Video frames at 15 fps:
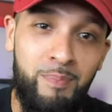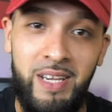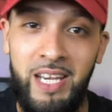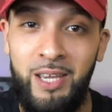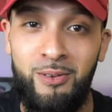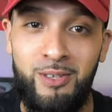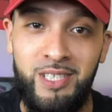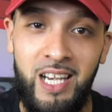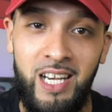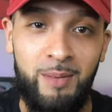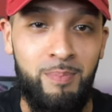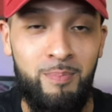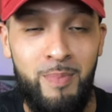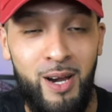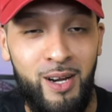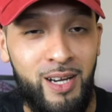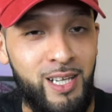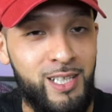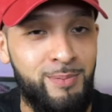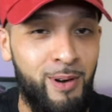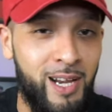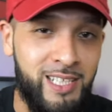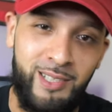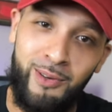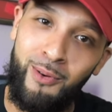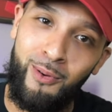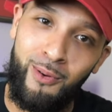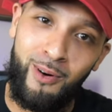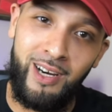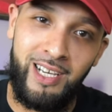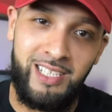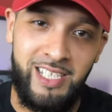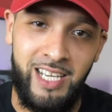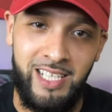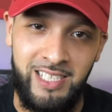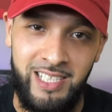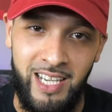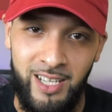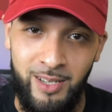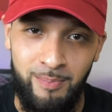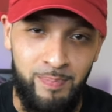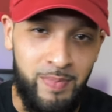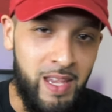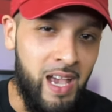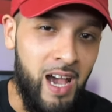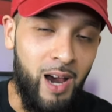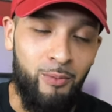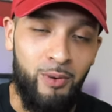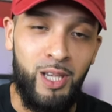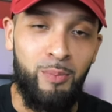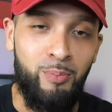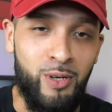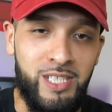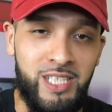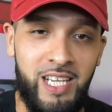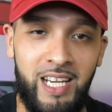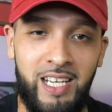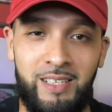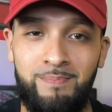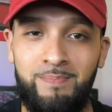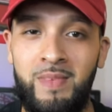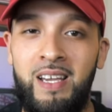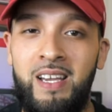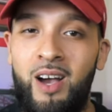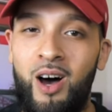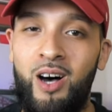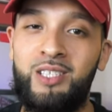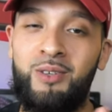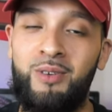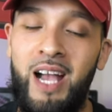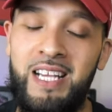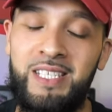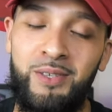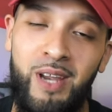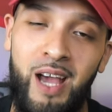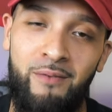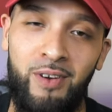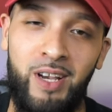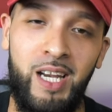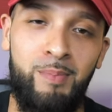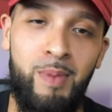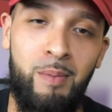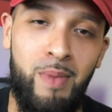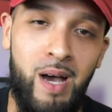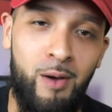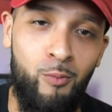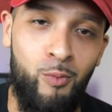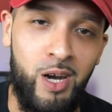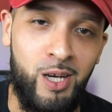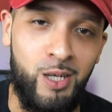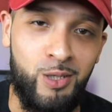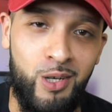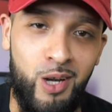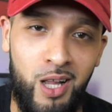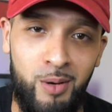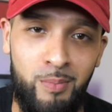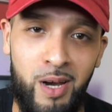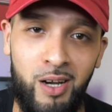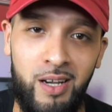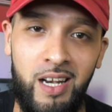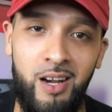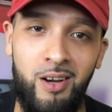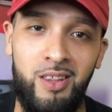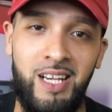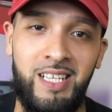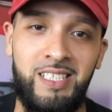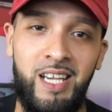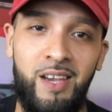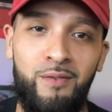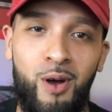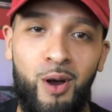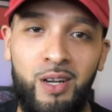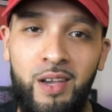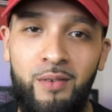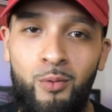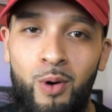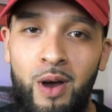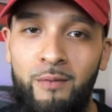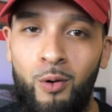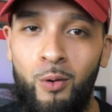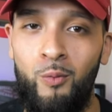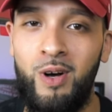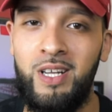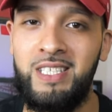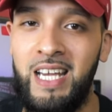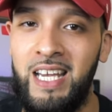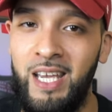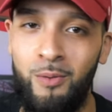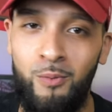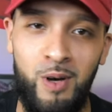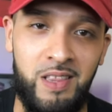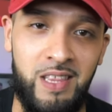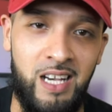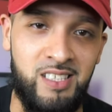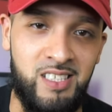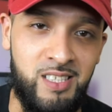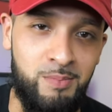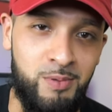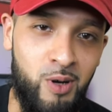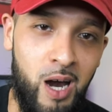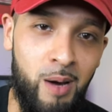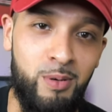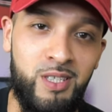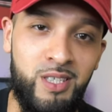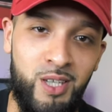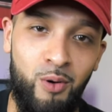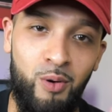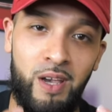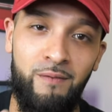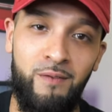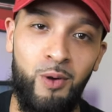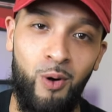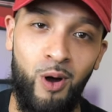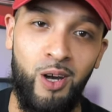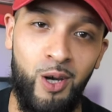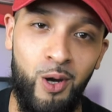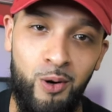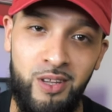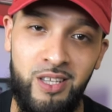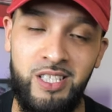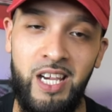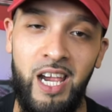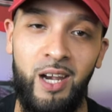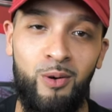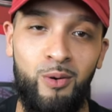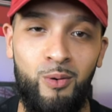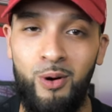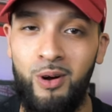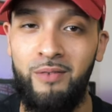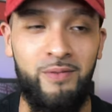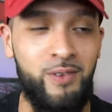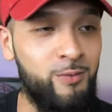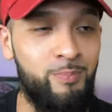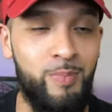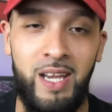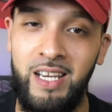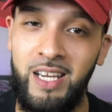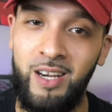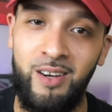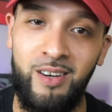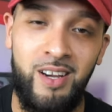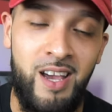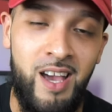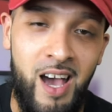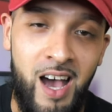either setup, American Express or a Chase setup. I really appreciate it. Also, guys, do not forget about my $100 American Airlines gift card giveaway for once I hit 1,000 subscribers. So if you are new to the channel or if you've been here,